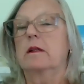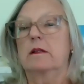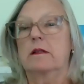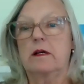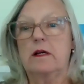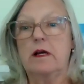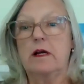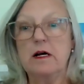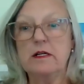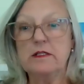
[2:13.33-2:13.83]

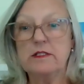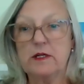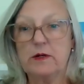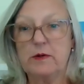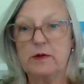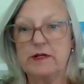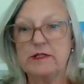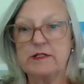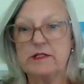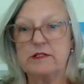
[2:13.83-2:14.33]
The
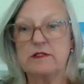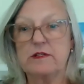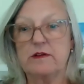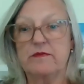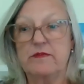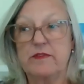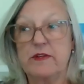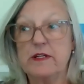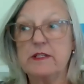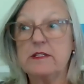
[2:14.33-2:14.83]
consequences
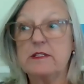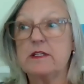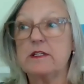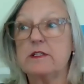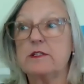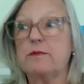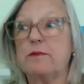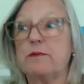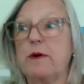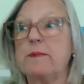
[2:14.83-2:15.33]
of this
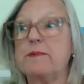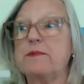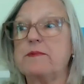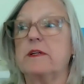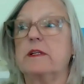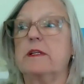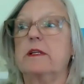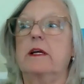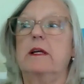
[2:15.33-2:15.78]
disruption